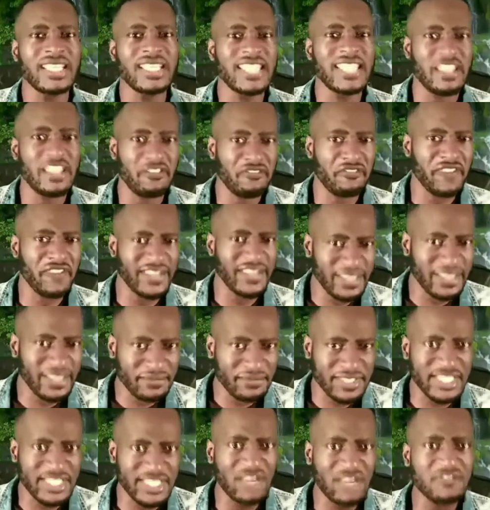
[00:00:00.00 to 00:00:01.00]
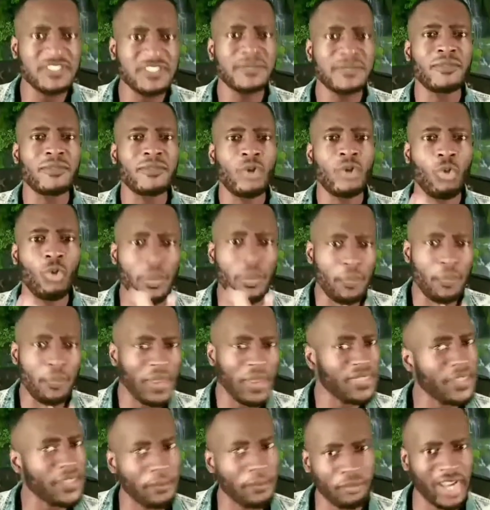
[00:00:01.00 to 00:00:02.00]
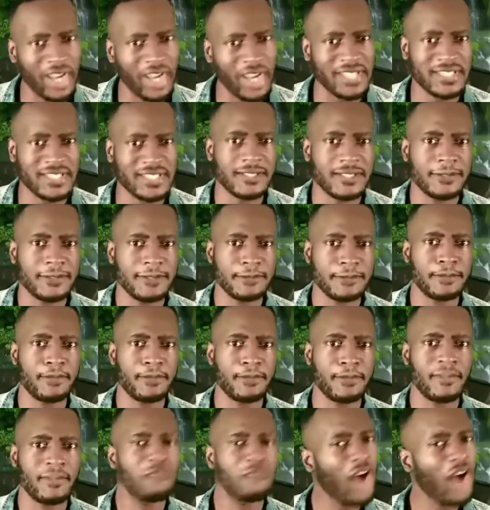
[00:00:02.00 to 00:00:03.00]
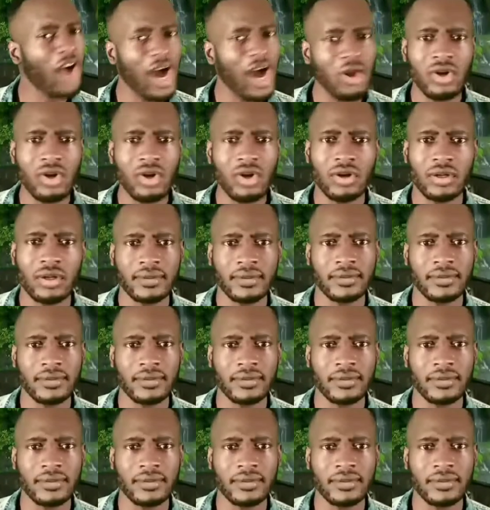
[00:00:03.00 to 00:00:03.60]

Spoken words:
They fight themselves, we pay the price. For how long?